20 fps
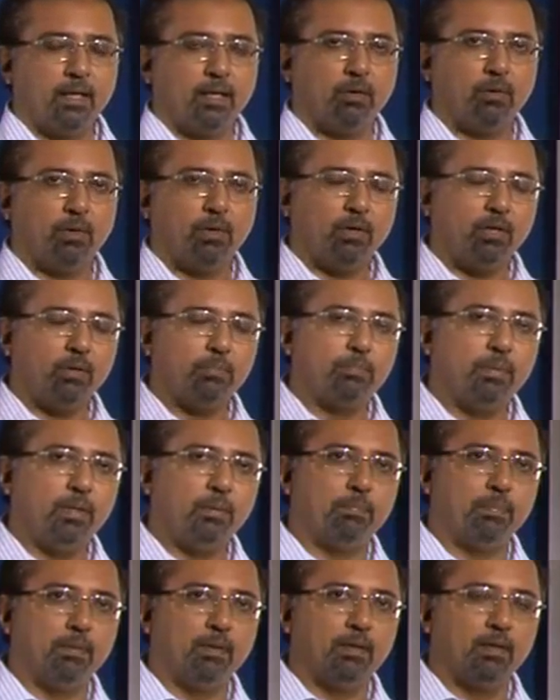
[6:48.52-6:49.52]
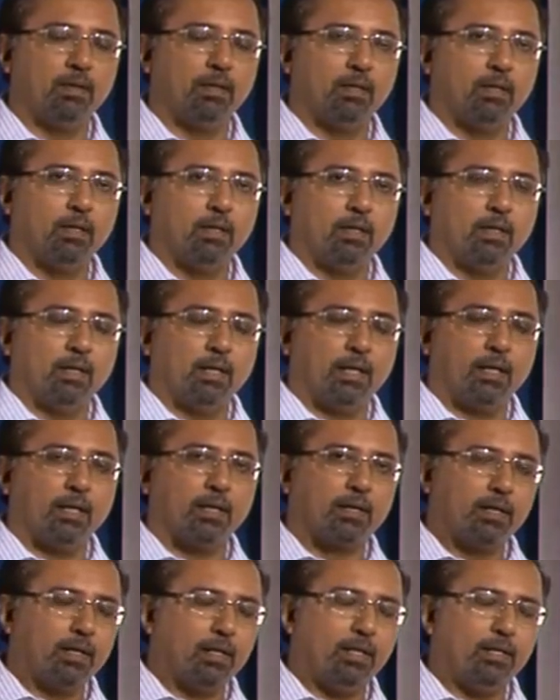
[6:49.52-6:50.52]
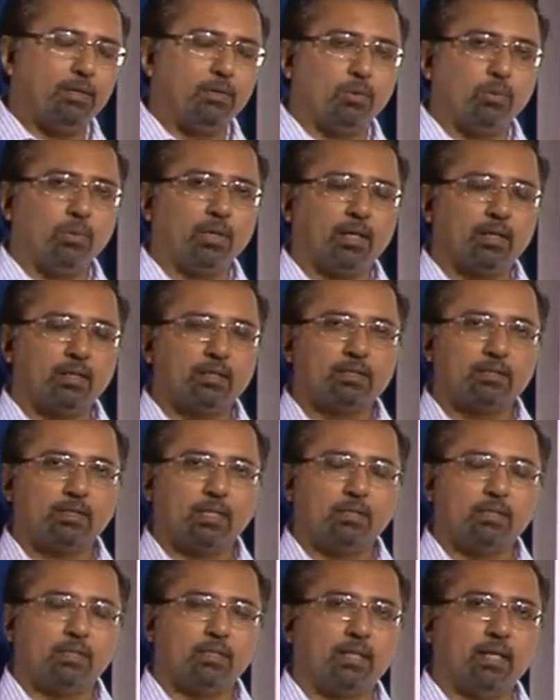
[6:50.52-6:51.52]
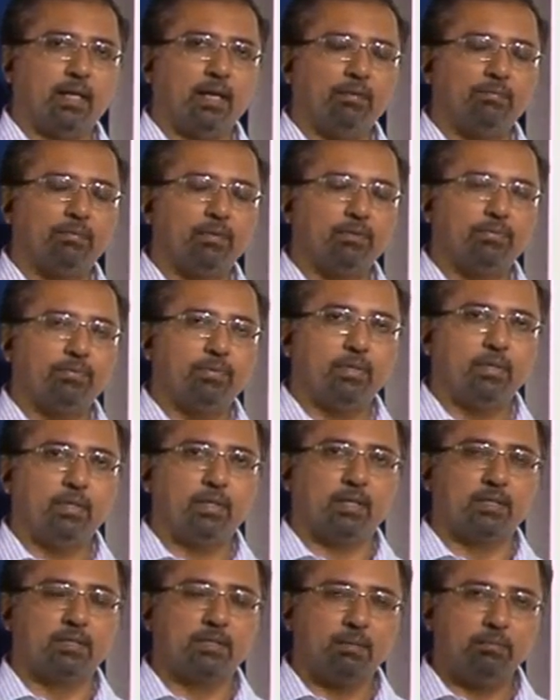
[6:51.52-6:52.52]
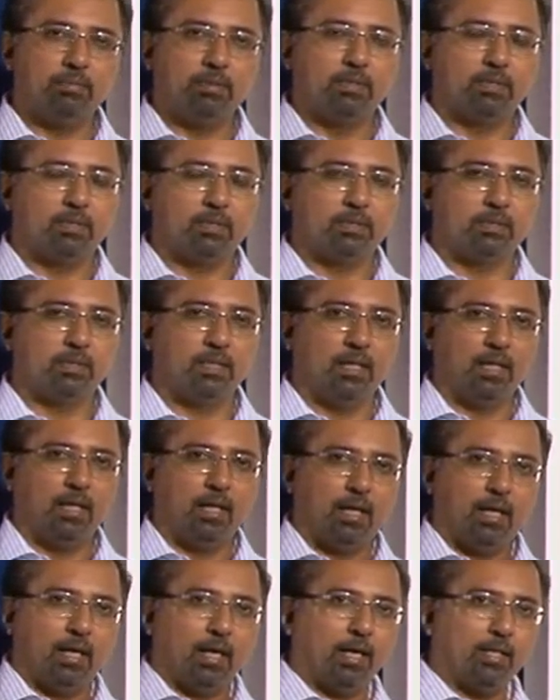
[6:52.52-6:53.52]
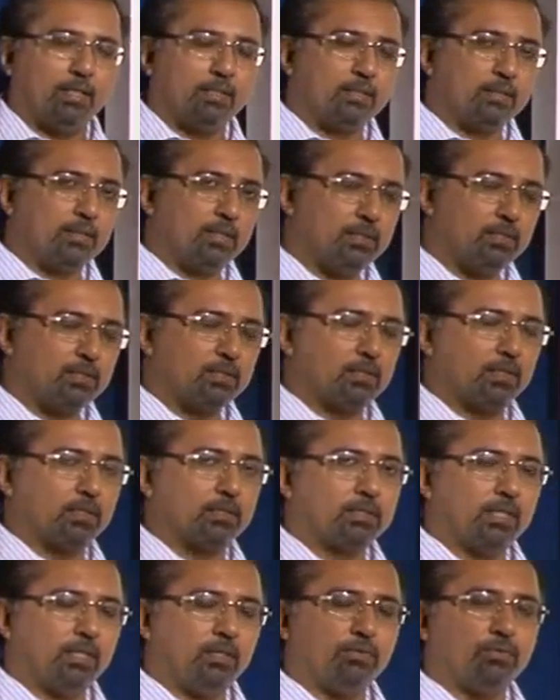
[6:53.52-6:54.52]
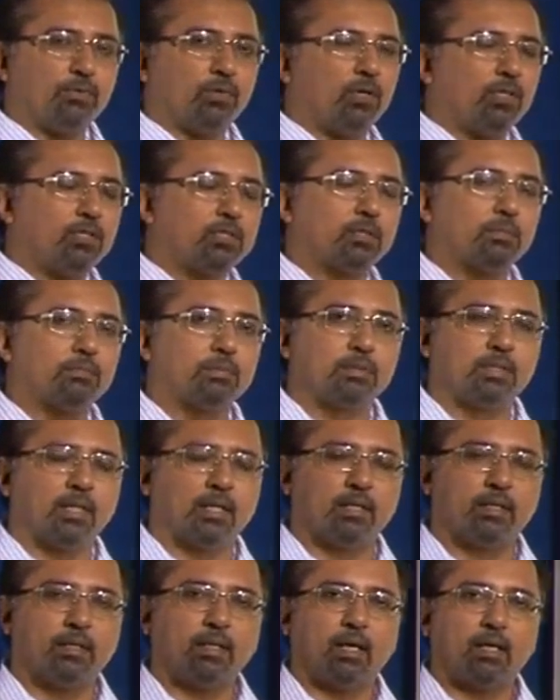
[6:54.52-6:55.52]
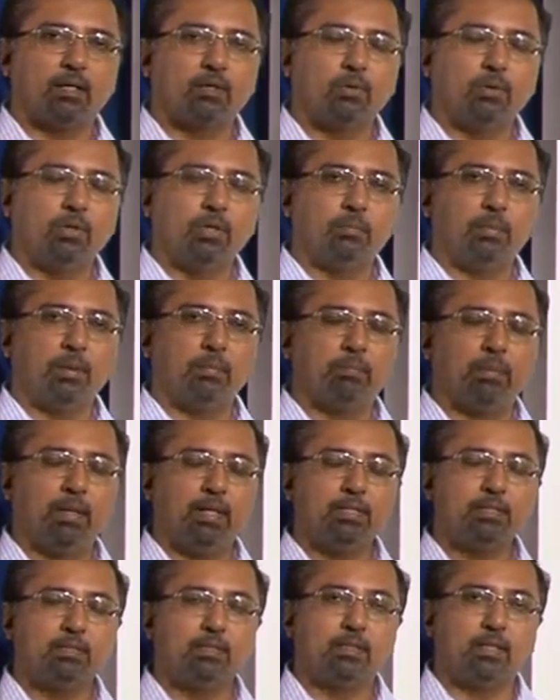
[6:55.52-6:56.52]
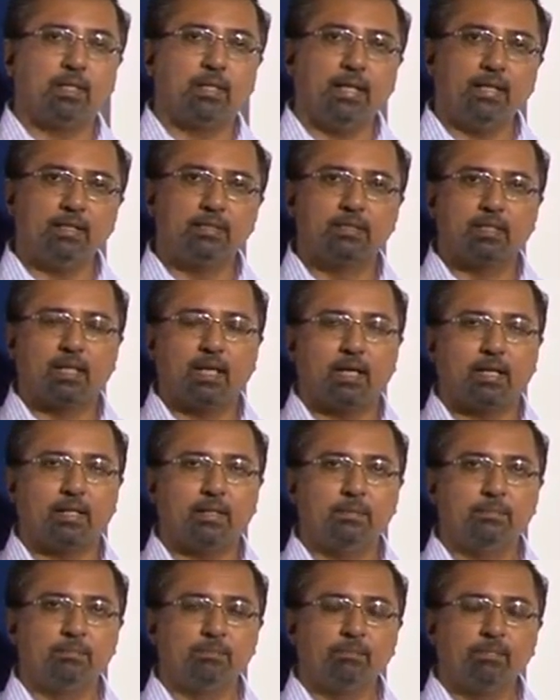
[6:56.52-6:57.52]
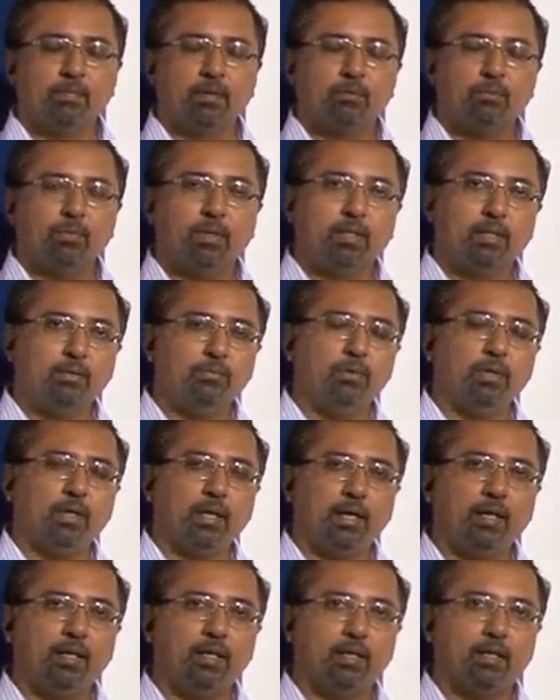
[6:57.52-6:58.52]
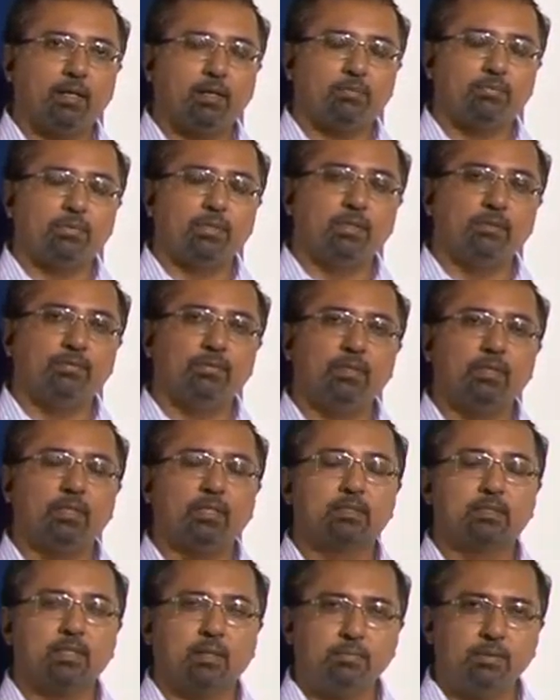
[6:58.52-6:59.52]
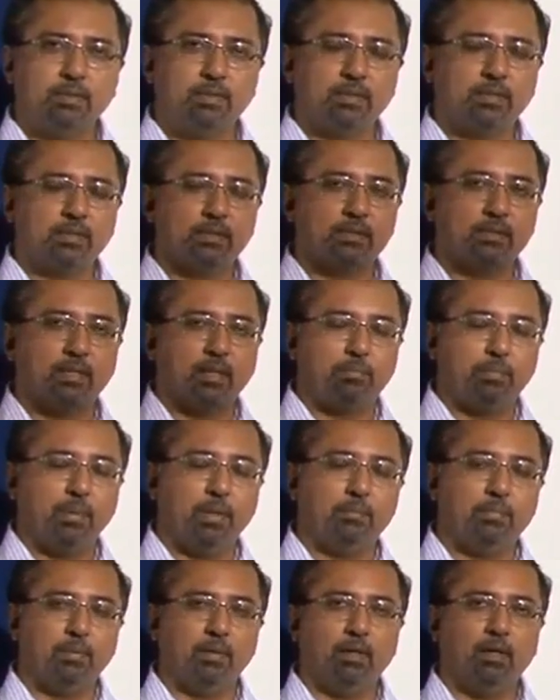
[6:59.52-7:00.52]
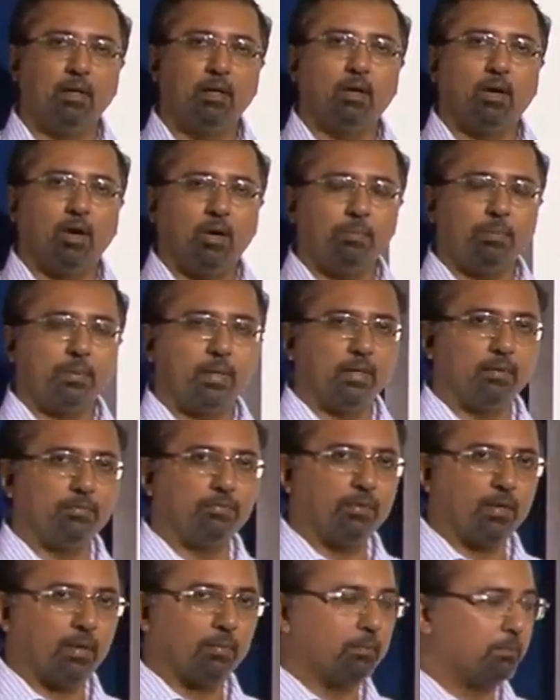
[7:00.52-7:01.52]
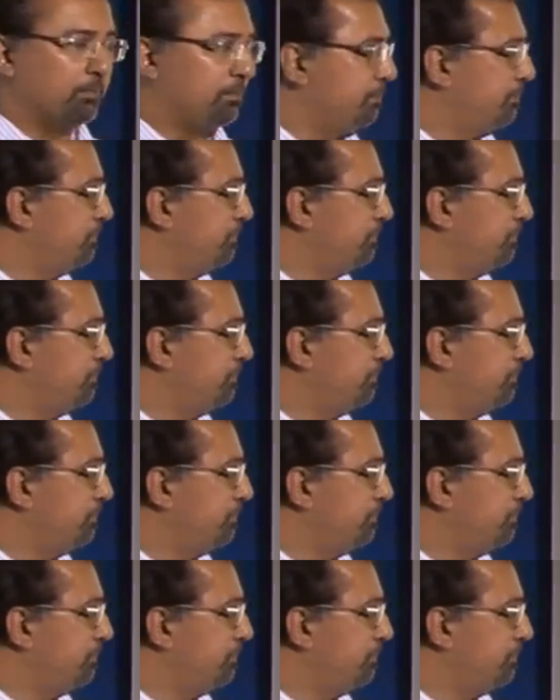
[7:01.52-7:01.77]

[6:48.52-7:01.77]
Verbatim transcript: Now a lot of people really don't understand that they have different assumptions and this set of concepts that are going to be placed in the next slide will give you an idea of the different assumptions that people operate from.